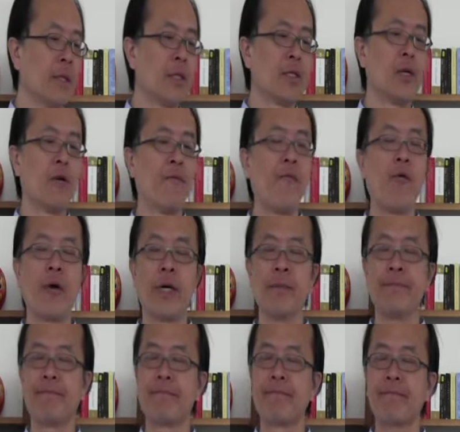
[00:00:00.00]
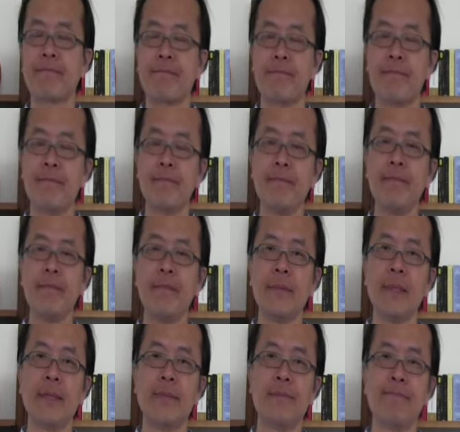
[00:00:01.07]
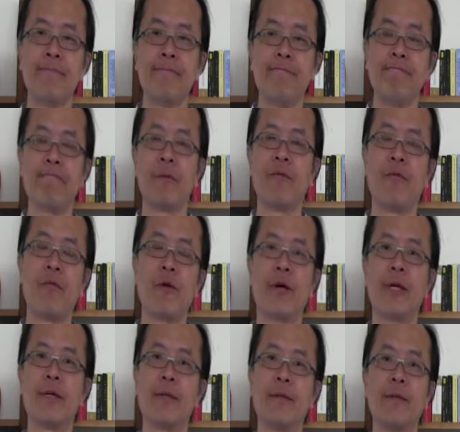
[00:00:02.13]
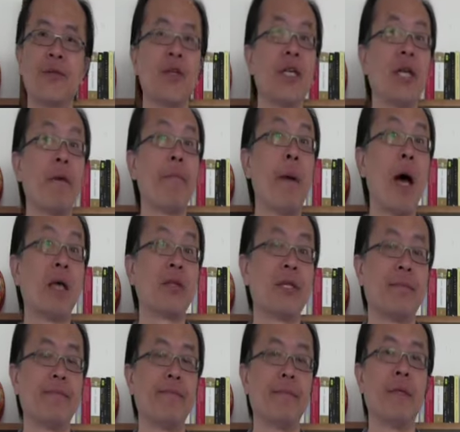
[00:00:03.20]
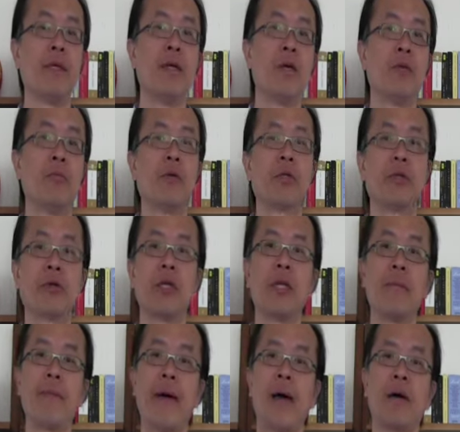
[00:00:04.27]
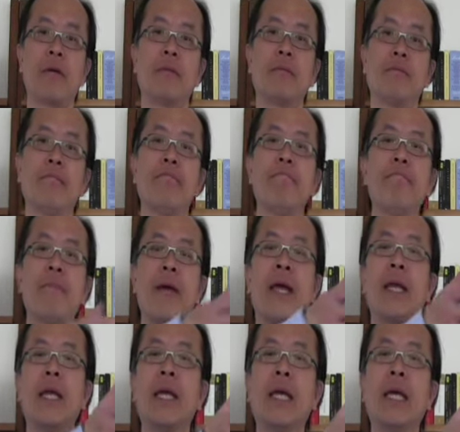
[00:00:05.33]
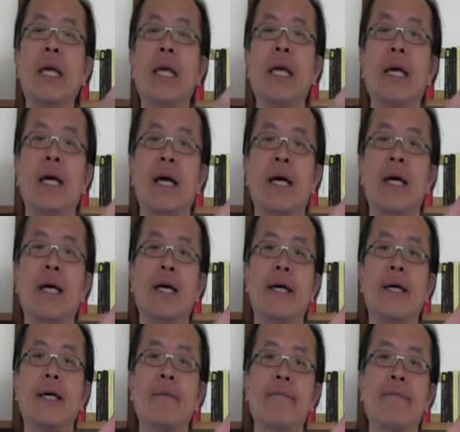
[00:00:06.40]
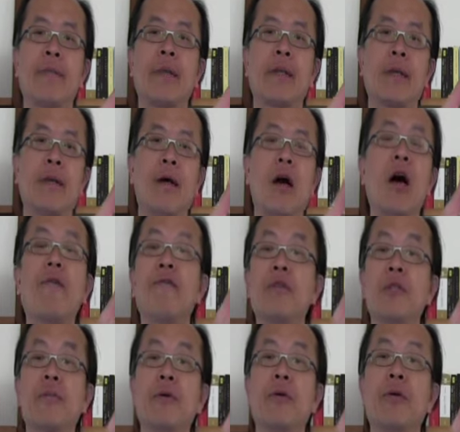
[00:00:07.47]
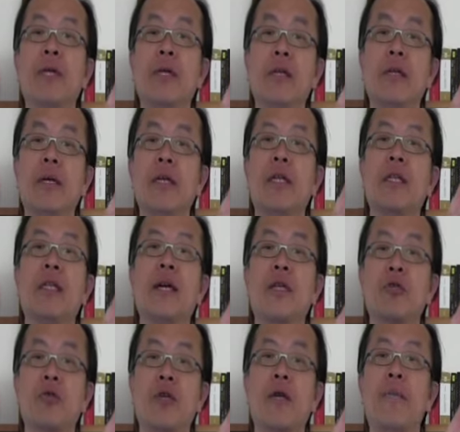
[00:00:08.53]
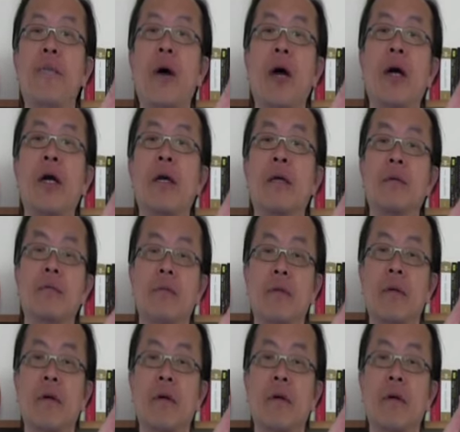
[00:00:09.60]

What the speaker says: So for the city of Boston, we're talking about many office building, industrial park